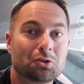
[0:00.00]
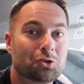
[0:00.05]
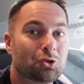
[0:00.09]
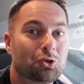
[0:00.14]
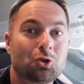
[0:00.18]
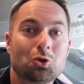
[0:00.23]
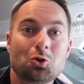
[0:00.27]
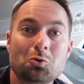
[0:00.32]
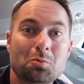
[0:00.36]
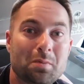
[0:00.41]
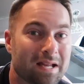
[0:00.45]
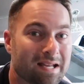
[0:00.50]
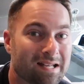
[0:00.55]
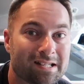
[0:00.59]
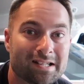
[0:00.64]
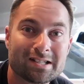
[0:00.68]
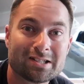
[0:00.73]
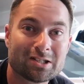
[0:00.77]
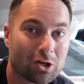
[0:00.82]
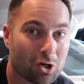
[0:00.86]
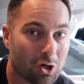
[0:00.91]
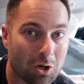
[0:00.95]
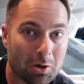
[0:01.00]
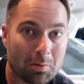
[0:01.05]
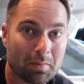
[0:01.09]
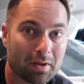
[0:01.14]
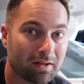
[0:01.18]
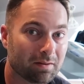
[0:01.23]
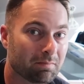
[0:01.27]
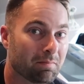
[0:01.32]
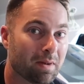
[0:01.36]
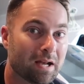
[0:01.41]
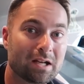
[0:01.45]
to be
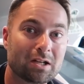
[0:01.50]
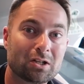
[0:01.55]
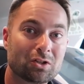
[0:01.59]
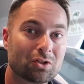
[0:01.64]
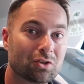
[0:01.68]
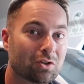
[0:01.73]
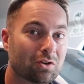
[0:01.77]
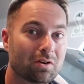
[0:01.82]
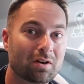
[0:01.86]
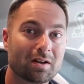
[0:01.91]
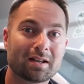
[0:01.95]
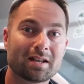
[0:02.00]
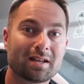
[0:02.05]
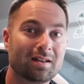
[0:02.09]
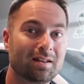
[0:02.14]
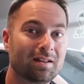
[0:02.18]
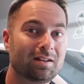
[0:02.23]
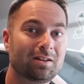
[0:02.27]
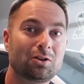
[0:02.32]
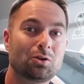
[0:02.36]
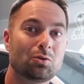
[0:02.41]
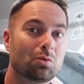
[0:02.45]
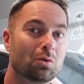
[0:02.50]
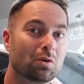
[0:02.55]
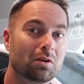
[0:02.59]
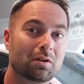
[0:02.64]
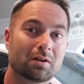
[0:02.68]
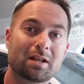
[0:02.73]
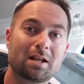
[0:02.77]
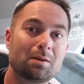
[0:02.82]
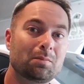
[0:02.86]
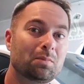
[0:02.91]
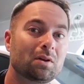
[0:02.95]
determined. Make sure, again, you are
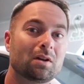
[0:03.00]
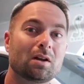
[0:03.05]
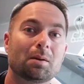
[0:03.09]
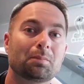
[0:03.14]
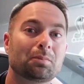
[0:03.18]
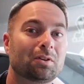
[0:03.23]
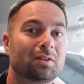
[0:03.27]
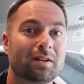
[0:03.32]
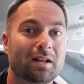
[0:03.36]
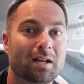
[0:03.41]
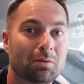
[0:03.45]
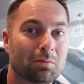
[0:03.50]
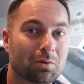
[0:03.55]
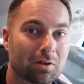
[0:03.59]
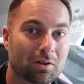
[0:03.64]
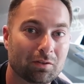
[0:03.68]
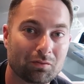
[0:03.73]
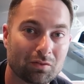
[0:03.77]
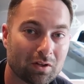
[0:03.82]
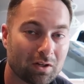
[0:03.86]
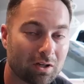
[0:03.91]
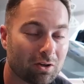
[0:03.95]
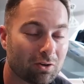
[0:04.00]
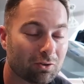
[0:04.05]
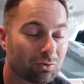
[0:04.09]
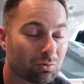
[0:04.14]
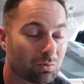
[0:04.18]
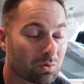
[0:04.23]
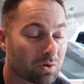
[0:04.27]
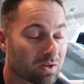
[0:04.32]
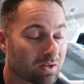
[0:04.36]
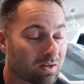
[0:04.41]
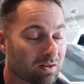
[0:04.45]
keeping up to date with the videos.
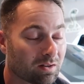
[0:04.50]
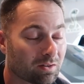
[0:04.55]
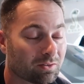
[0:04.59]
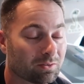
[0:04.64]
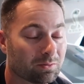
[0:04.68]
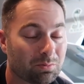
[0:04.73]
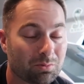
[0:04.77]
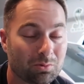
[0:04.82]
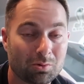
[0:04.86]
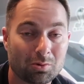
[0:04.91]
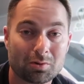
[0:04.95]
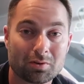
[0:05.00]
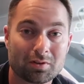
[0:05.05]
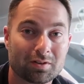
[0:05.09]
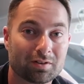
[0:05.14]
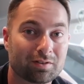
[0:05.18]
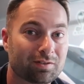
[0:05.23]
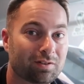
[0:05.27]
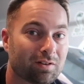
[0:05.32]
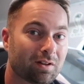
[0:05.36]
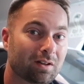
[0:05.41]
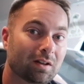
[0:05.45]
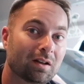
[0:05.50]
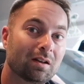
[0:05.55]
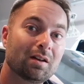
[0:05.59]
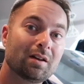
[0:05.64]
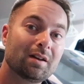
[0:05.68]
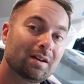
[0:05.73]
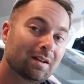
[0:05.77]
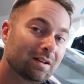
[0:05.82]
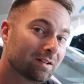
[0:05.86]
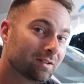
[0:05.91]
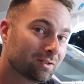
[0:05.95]
We're going to explore this thing
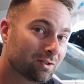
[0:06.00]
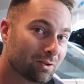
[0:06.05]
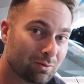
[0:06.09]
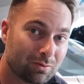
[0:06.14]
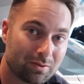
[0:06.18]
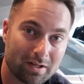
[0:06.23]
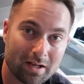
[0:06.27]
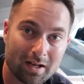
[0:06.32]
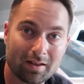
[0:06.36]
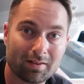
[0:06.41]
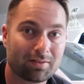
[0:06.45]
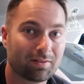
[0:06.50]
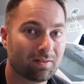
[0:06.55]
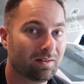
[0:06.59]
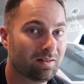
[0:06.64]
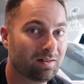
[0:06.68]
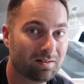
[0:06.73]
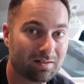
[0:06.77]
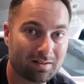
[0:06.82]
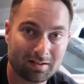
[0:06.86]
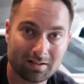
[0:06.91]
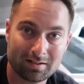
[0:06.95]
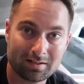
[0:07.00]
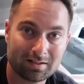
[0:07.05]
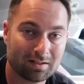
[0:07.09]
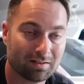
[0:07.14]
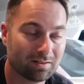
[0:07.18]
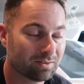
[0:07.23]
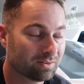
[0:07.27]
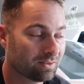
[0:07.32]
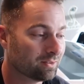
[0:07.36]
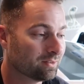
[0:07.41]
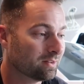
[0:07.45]
to death in
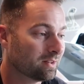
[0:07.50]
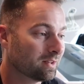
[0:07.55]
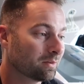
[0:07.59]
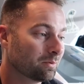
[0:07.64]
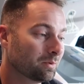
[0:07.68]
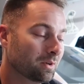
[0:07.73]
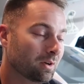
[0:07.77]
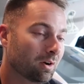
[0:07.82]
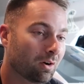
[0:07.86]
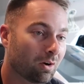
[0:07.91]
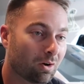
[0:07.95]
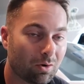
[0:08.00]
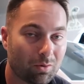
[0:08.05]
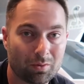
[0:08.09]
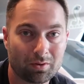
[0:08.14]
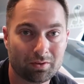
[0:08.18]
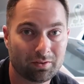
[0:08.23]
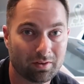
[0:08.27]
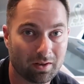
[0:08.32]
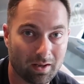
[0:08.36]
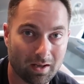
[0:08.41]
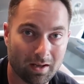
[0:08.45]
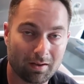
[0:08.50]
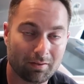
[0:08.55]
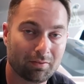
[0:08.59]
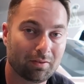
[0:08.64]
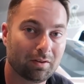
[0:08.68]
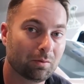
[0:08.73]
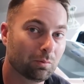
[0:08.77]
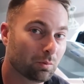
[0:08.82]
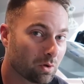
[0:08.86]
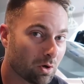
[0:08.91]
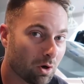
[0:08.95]
detail, just like we always have
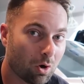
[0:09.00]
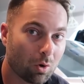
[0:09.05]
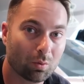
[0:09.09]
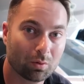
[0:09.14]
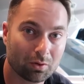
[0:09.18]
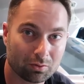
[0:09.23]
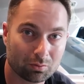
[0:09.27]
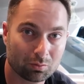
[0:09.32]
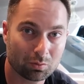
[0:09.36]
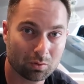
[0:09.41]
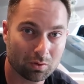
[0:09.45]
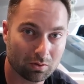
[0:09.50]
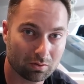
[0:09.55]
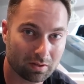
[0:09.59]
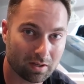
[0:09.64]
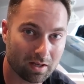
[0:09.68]
and we always will,